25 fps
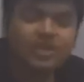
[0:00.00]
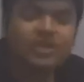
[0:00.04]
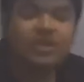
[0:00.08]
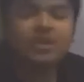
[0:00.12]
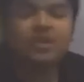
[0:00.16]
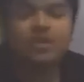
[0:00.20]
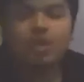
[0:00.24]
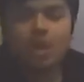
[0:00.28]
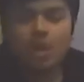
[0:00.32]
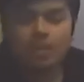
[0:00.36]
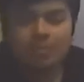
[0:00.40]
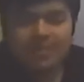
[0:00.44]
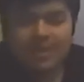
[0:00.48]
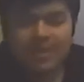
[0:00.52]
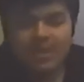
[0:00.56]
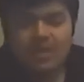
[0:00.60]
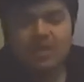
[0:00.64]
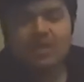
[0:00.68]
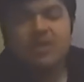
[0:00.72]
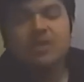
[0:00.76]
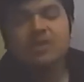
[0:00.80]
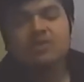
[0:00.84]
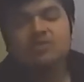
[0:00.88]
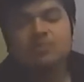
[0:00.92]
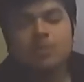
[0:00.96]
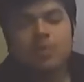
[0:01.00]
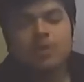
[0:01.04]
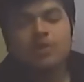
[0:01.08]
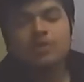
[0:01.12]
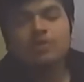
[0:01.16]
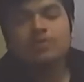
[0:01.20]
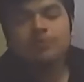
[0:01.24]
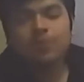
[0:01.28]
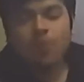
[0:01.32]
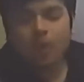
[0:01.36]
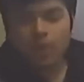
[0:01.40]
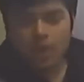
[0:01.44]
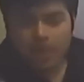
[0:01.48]
economy is going to
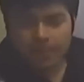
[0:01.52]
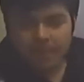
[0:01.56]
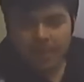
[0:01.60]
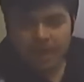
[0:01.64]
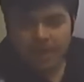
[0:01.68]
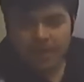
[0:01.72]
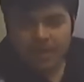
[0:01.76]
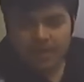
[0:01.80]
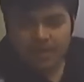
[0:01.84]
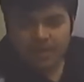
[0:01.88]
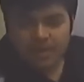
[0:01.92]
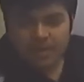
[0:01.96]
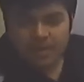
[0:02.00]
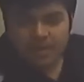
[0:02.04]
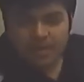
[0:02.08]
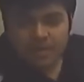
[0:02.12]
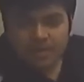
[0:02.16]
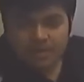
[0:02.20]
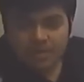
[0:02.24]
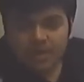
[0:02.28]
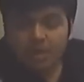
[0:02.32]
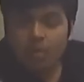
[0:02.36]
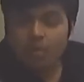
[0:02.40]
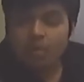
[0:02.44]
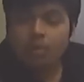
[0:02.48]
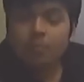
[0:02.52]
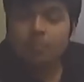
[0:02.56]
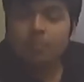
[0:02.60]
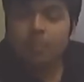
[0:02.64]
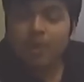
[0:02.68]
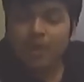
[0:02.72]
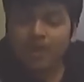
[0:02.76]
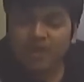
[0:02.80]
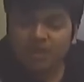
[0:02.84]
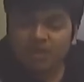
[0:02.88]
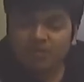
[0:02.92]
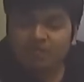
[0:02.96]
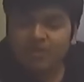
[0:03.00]
fall apart. The whole
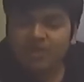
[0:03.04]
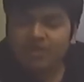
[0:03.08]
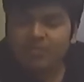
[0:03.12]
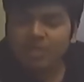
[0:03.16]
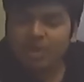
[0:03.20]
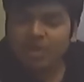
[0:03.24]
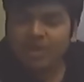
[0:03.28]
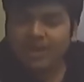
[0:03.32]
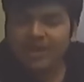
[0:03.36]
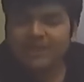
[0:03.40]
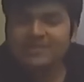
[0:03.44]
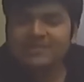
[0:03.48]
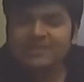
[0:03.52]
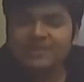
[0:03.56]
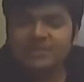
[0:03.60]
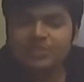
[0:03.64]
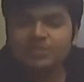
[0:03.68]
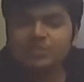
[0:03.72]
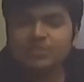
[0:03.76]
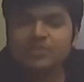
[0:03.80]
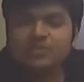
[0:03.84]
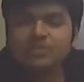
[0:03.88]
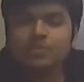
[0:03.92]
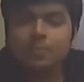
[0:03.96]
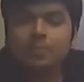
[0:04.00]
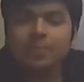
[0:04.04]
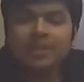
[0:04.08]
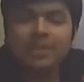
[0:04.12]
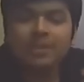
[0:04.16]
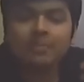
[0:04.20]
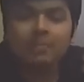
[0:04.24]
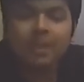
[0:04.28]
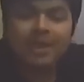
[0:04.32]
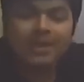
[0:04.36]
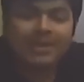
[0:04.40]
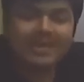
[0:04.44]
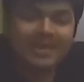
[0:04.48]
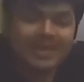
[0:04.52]
point of demonetization was to bring money